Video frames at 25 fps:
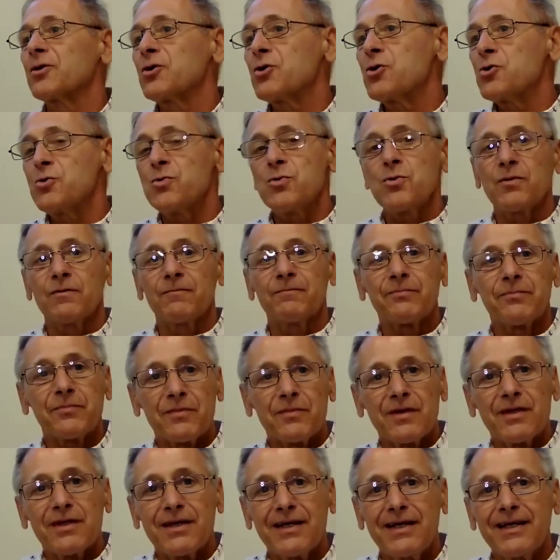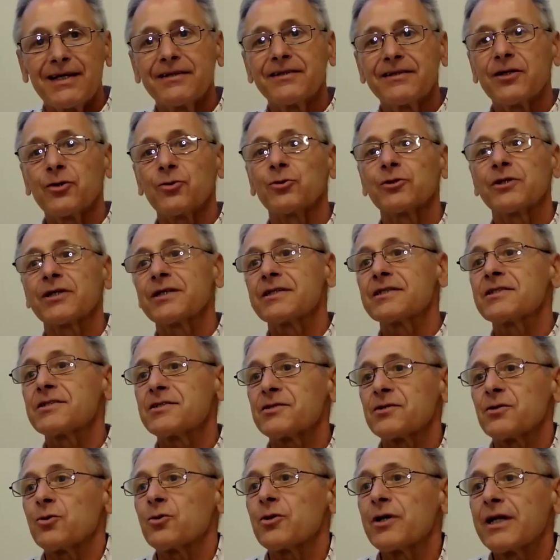Who here in the
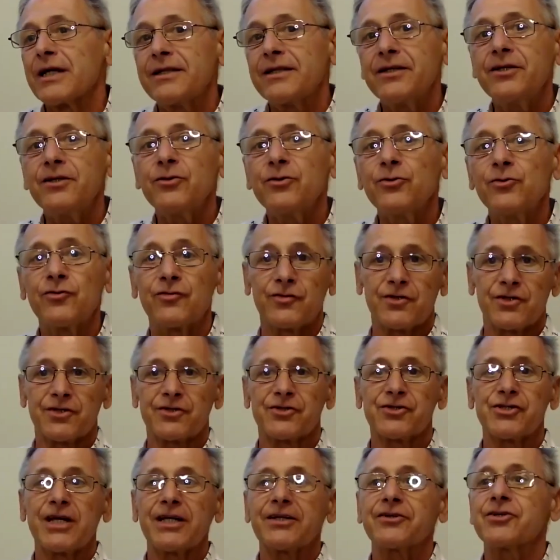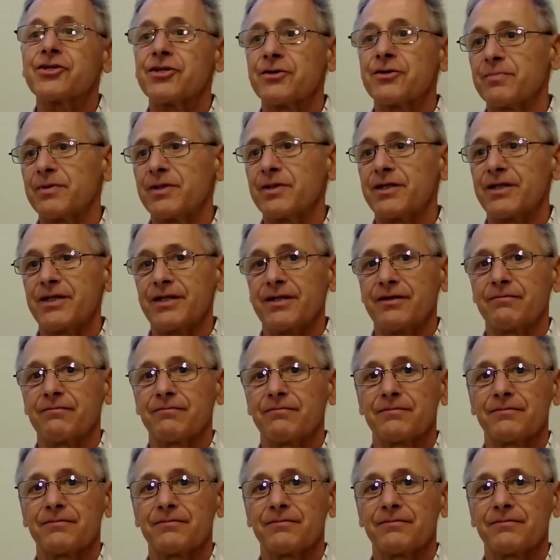audience already used ChatGPT?